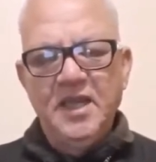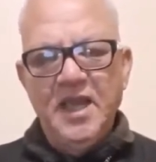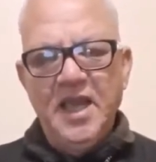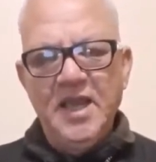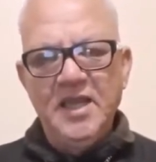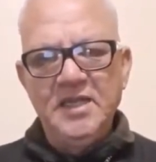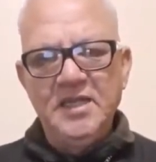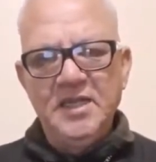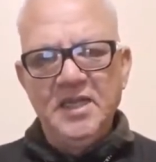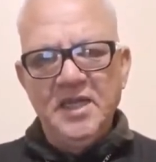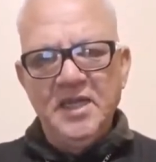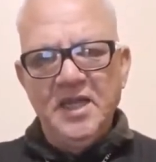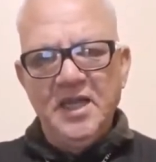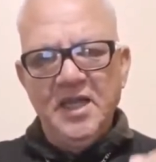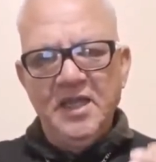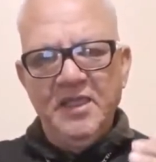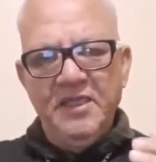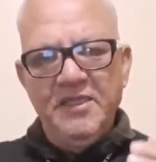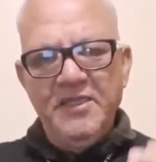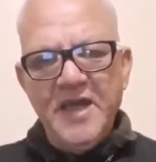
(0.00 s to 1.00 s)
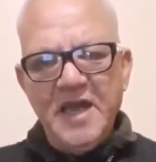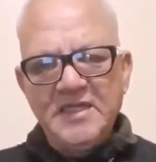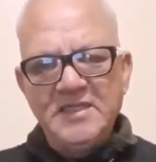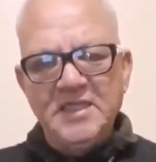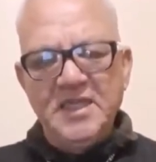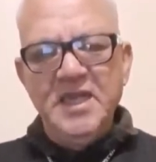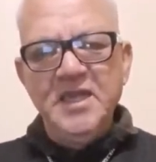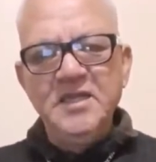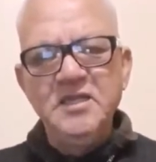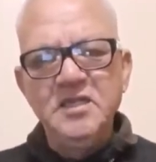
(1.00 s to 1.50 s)
And
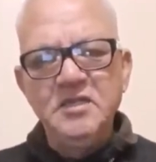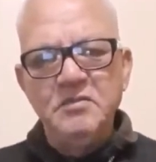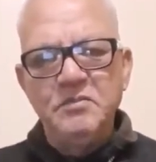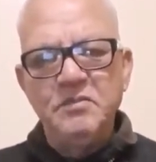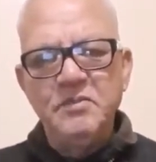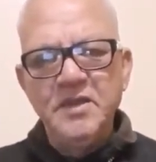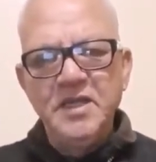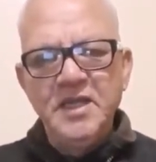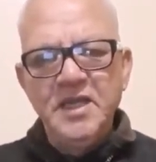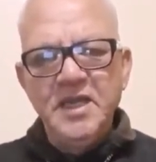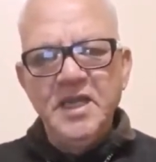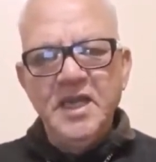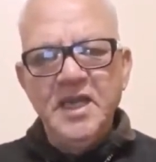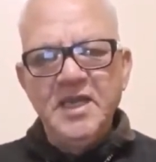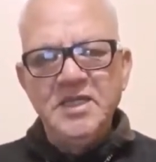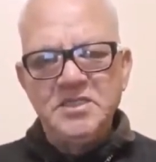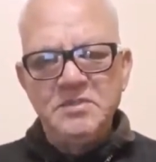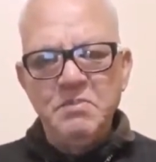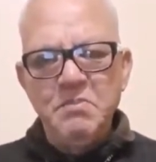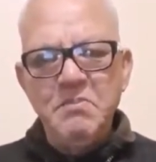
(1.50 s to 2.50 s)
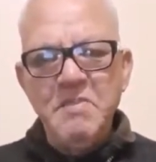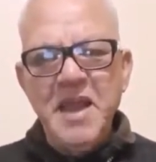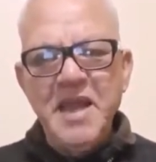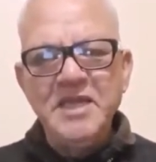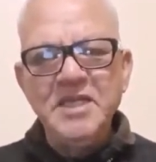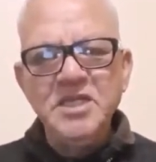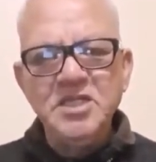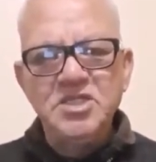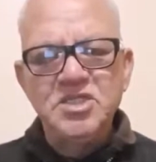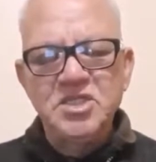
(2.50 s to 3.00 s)
that kingdom is
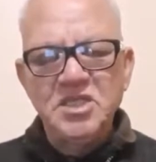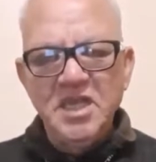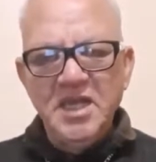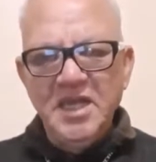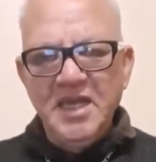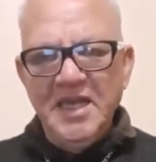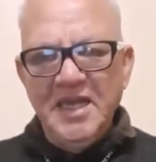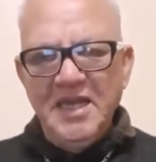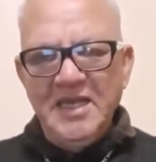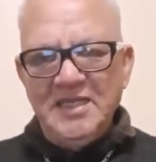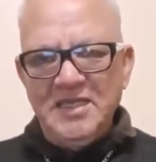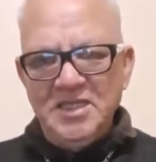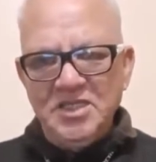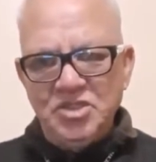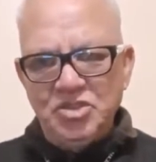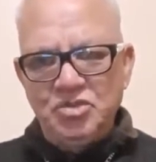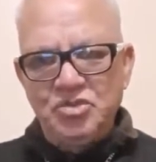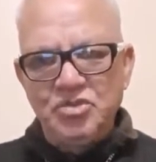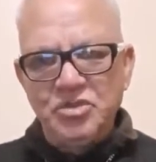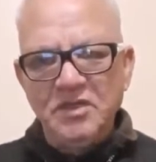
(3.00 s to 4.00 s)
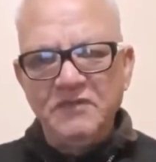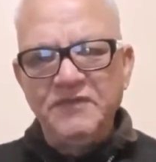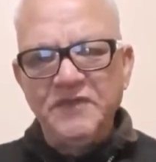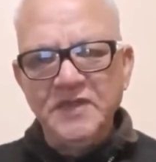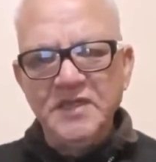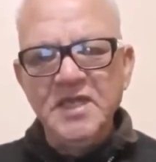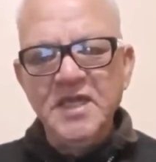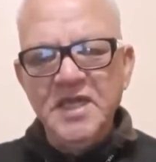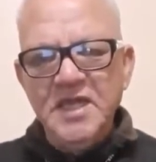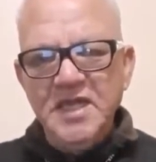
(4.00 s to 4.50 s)
managed, it is
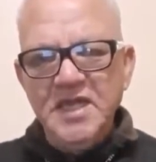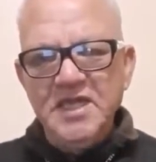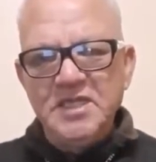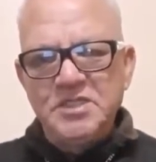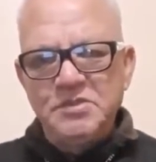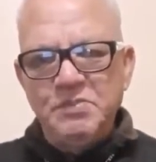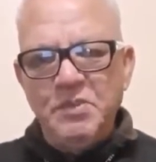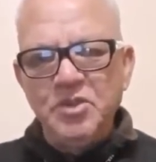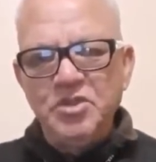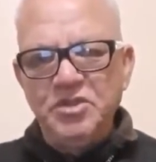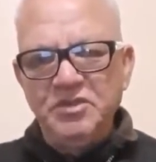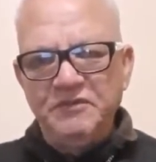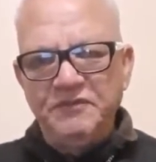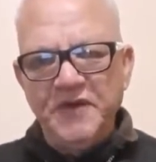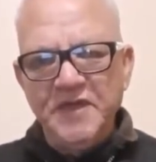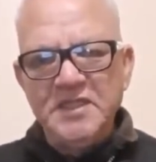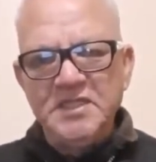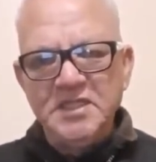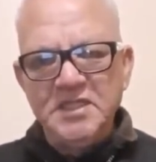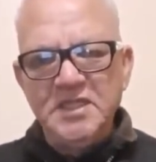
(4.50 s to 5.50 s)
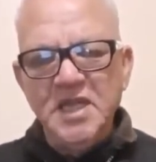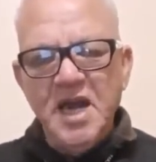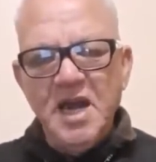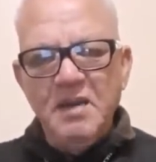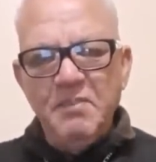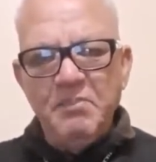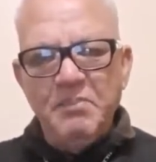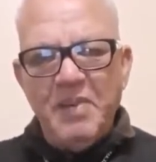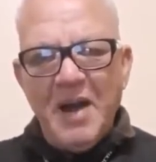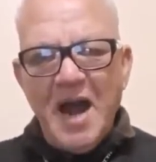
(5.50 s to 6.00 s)
driven, it's motivated
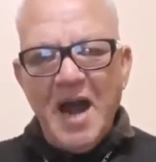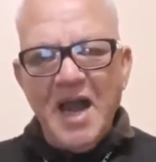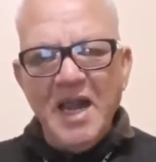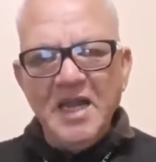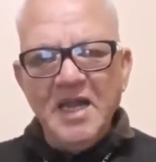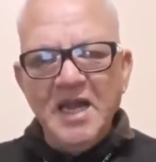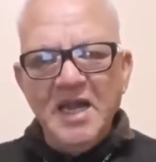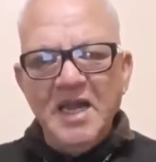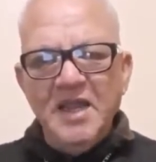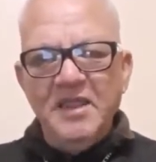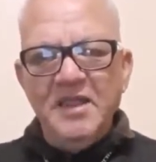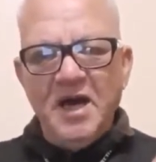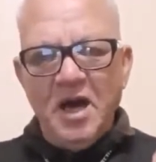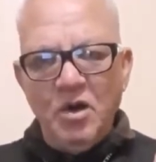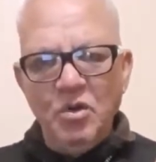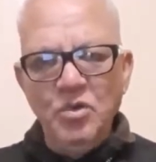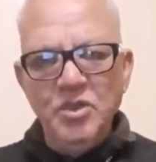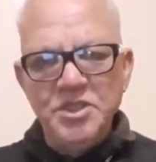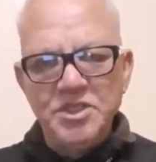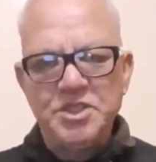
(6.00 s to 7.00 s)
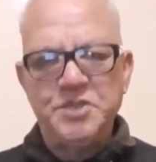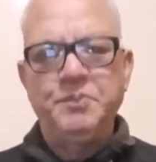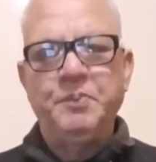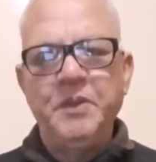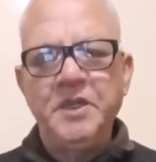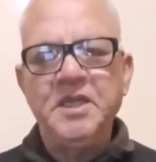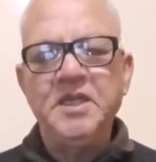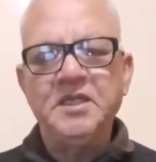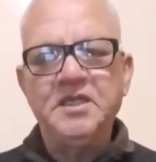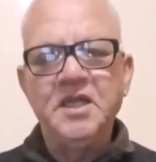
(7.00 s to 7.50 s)
by the Holy
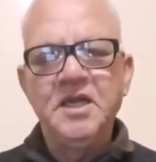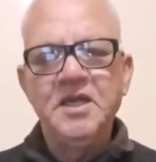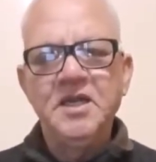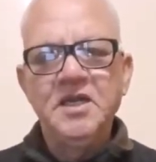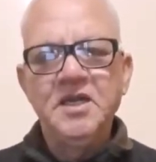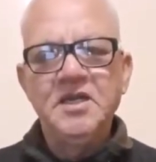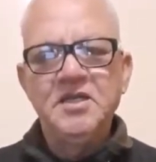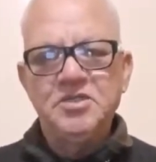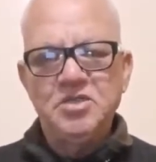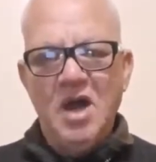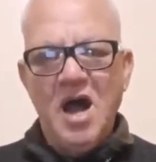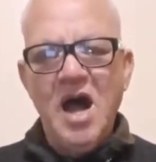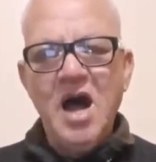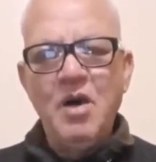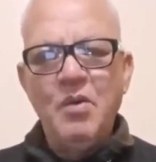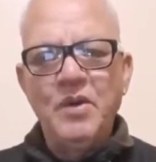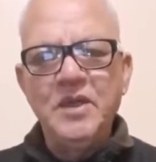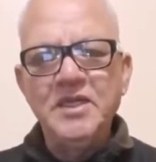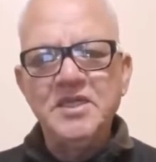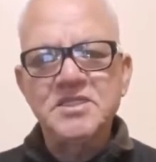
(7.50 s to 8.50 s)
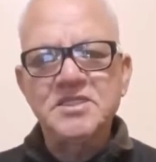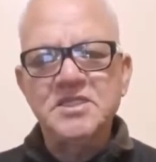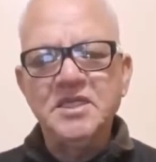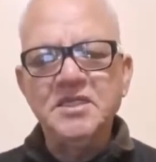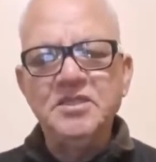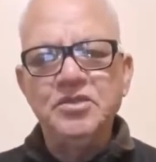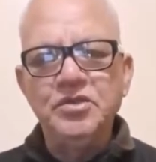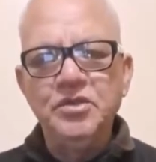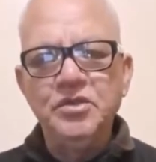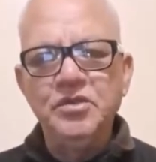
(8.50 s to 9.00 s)
Spirit. So I want to
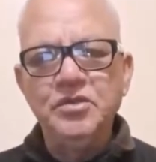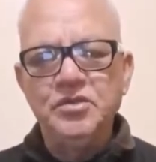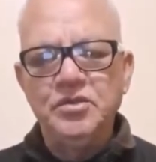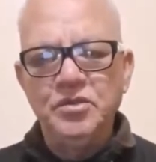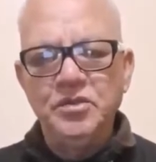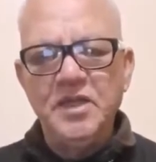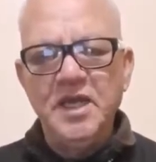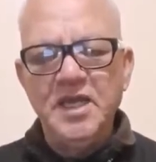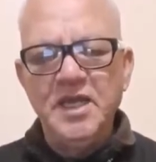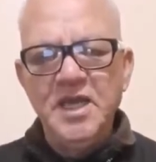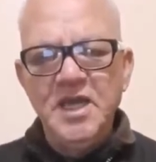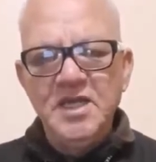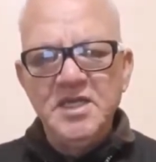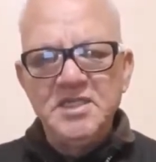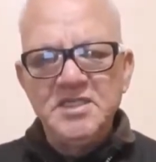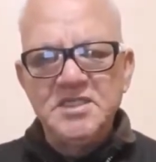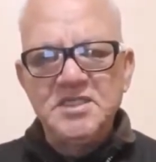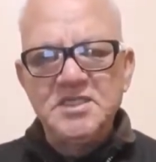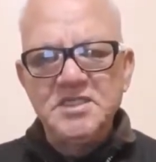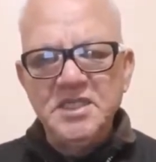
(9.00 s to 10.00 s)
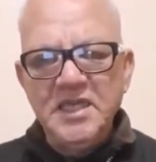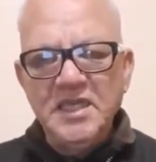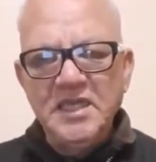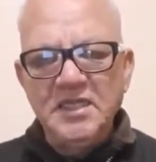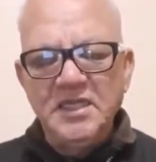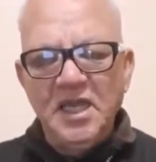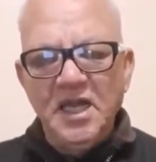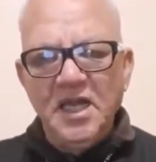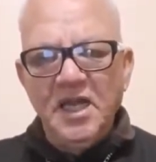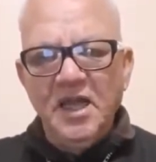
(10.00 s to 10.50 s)
say to you today
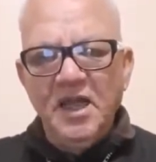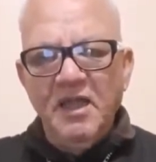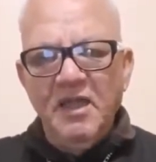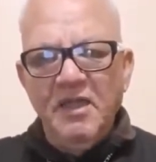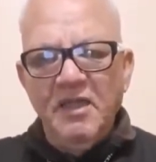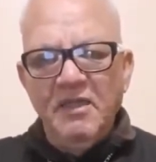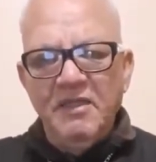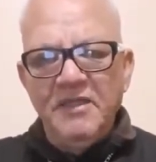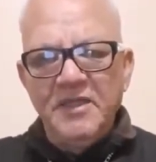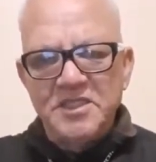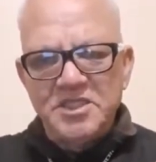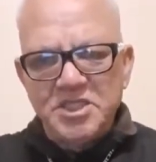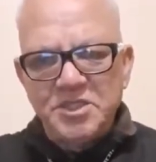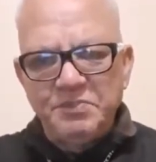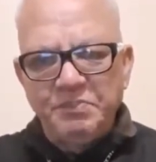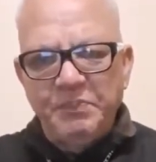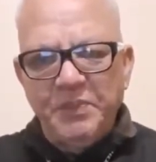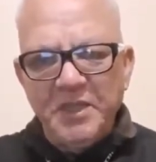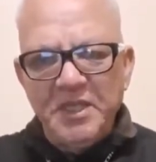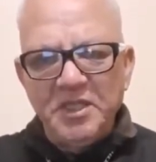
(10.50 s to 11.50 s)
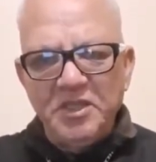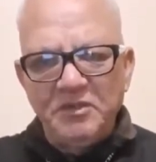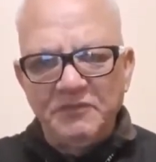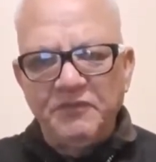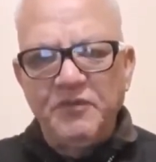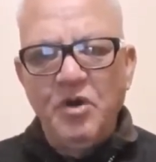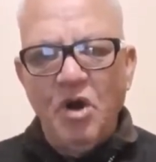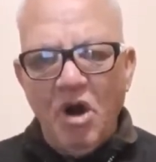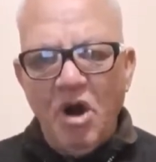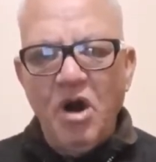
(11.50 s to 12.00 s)
seek the Spirit
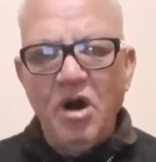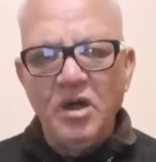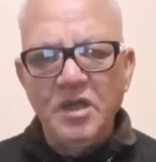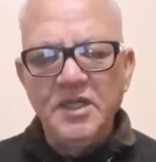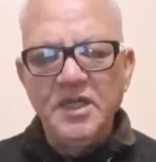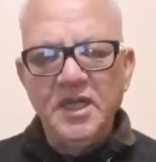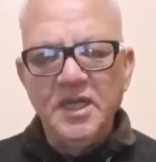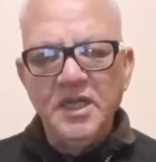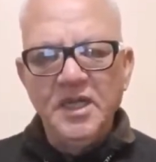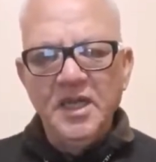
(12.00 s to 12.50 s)
of God.